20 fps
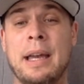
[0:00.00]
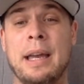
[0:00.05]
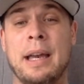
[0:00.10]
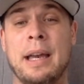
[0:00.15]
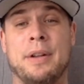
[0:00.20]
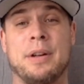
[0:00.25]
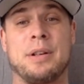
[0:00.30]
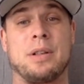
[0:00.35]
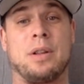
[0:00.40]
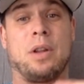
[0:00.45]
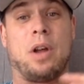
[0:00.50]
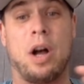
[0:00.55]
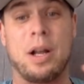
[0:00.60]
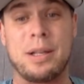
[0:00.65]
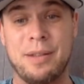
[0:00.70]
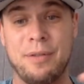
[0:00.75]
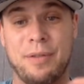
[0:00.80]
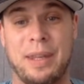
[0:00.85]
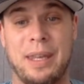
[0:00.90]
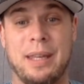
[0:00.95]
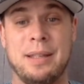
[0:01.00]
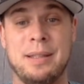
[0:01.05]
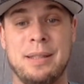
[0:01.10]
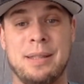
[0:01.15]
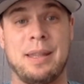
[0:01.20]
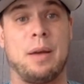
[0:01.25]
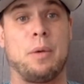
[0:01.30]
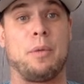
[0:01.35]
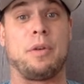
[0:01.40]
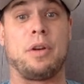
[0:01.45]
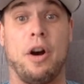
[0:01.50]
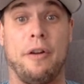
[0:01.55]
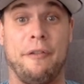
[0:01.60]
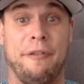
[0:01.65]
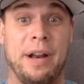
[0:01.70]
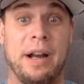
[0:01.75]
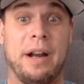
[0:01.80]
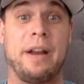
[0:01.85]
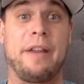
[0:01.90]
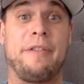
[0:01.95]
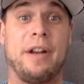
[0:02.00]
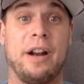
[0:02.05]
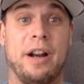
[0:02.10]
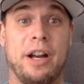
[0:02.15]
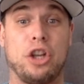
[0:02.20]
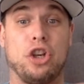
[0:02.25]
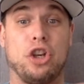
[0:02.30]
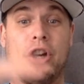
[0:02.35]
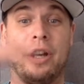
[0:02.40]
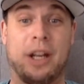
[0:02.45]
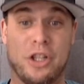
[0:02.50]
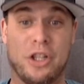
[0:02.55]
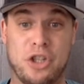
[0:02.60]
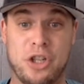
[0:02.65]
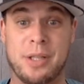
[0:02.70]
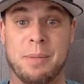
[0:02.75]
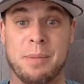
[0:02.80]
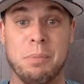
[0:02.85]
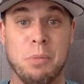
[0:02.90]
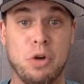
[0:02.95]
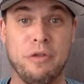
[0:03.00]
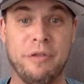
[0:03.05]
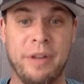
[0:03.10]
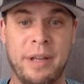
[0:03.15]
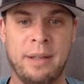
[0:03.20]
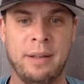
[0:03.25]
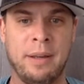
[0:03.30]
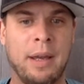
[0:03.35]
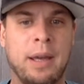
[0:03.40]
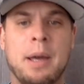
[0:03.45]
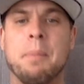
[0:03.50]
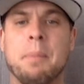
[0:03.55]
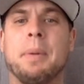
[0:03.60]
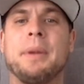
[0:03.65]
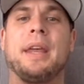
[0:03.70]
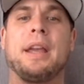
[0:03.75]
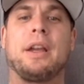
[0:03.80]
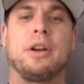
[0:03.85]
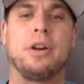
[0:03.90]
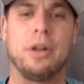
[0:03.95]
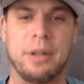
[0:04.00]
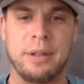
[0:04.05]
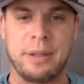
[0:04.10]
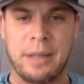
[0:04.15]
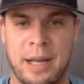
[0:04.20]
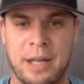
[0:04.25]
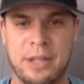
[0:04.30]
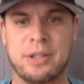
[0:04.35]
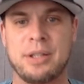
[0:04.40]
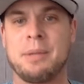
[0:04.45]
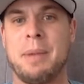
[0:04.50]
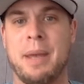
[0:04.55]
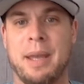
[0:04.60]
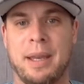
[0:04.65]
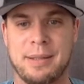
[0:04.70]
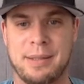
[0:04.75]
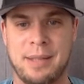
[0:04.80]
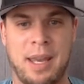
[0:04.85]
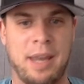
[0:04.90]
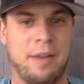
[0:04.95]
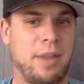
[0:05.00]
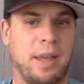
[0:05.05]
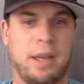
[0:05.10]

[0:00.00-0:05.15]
And there's lots of kids that got very, very good at just moving, but they couldn't actually make a save.